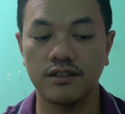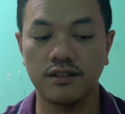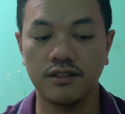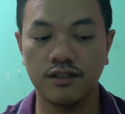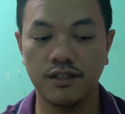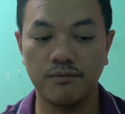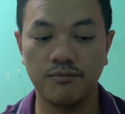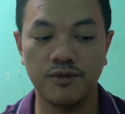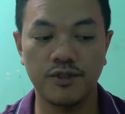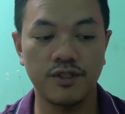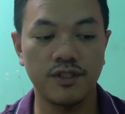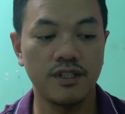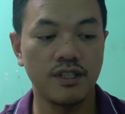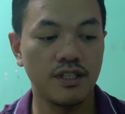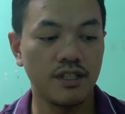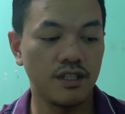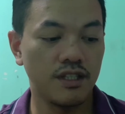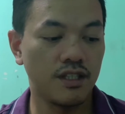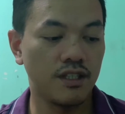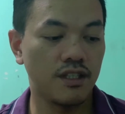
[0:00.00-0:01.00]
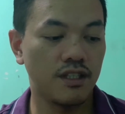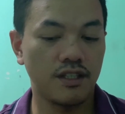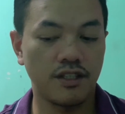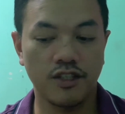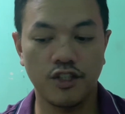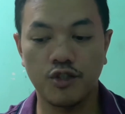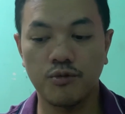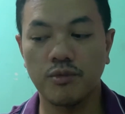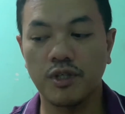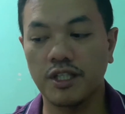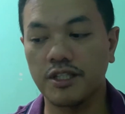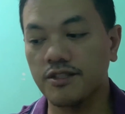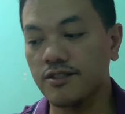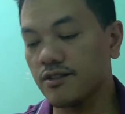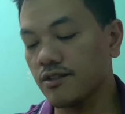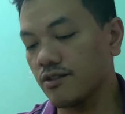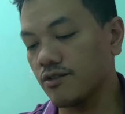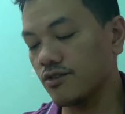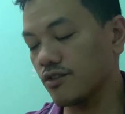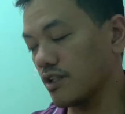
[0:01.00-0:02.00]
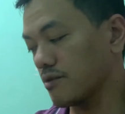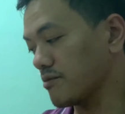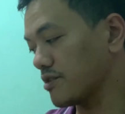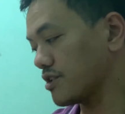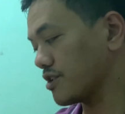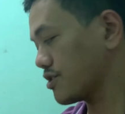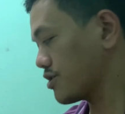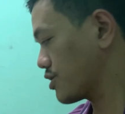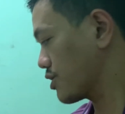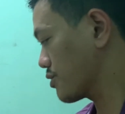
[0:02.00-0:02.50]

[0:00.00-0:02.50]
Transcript: Klipsch earbuds. So let me just show